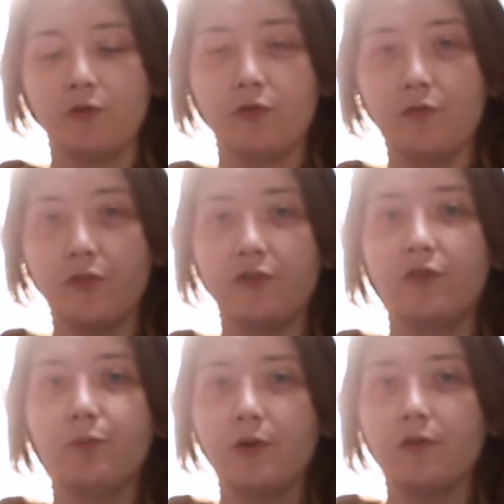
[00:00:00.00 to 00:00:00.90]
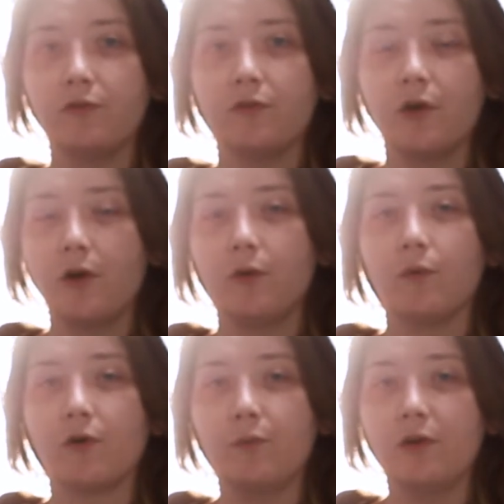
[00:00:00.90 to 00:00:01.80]
So for the GPUs,
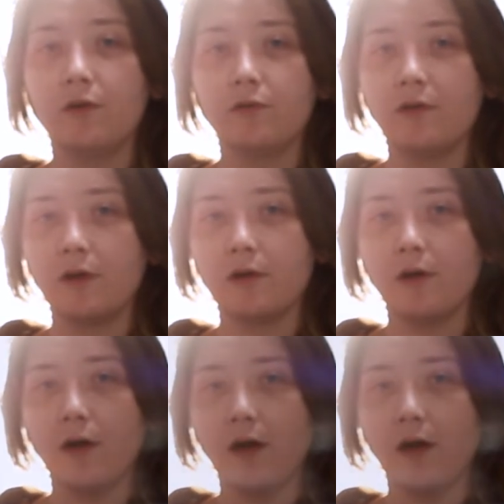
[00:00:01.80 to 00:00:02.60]
we're going to be using